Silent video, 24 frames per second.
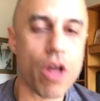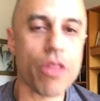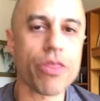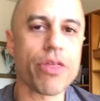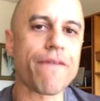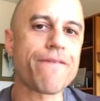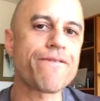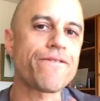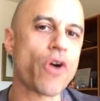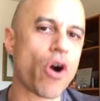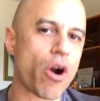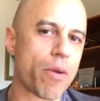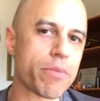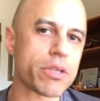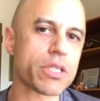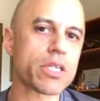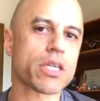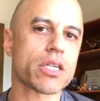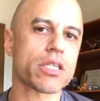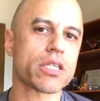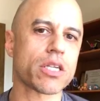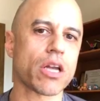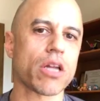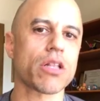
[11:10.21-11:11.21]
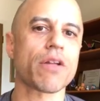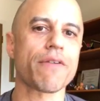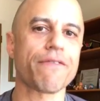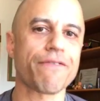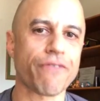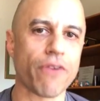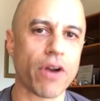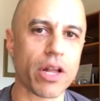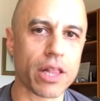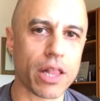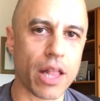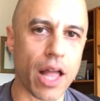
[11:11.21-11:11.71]
The pharmacists on the
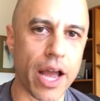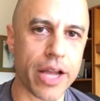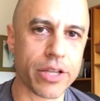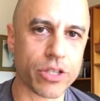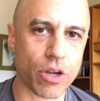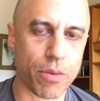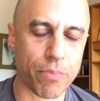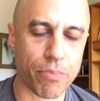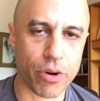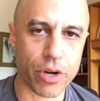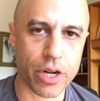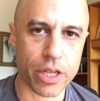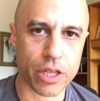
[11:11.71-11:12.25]
front lines are put